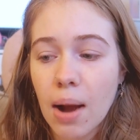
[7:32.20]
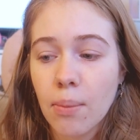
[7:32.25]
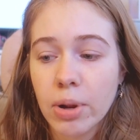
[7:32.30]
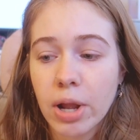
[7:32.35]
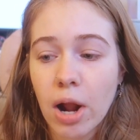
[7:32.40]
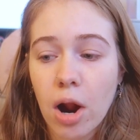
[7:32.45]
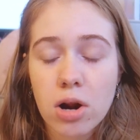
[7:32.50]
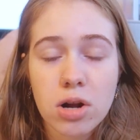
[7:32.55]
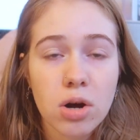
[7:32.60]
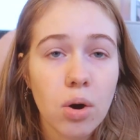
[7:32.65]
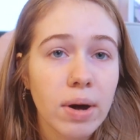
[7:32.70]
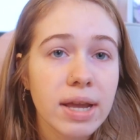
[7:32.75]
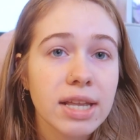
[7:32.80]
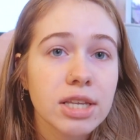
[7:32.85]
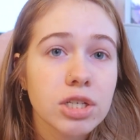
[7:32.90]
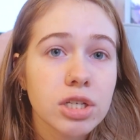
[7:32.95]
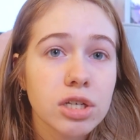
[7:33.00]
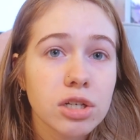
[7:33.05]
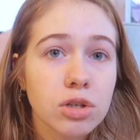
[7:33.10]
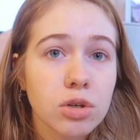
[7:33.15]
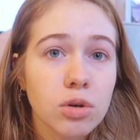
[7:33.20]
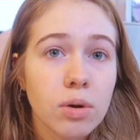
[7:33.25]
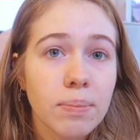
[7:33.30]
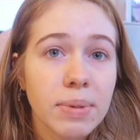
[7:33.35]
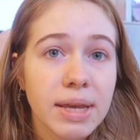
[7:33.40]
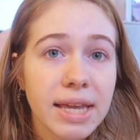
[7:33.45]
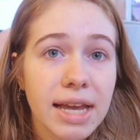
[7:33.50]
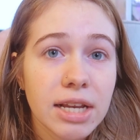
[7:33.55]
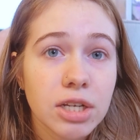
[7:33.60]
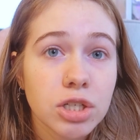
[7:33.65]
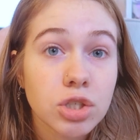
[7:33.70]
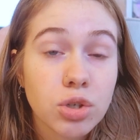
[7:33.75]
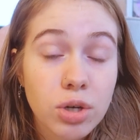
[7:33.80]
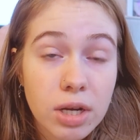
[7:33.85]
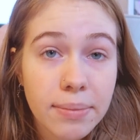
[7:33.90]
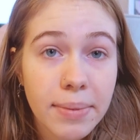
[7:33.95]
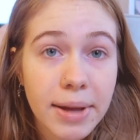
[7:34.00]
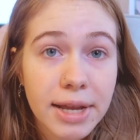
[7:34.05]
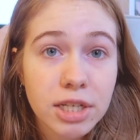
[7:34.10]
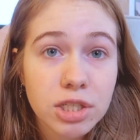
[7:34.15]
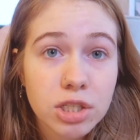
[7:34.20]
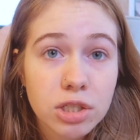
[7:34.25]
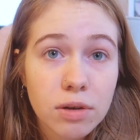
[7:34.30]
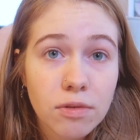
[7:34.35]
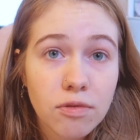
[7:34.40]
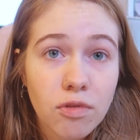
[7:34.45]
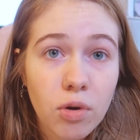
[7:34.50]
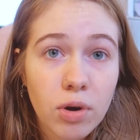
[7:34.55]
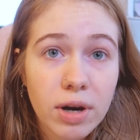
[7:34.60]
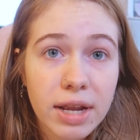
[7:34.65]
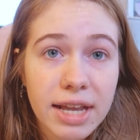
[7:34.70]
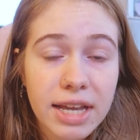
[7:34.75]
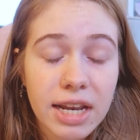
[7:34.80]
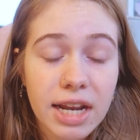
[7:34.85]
we are going to begin treatment for E.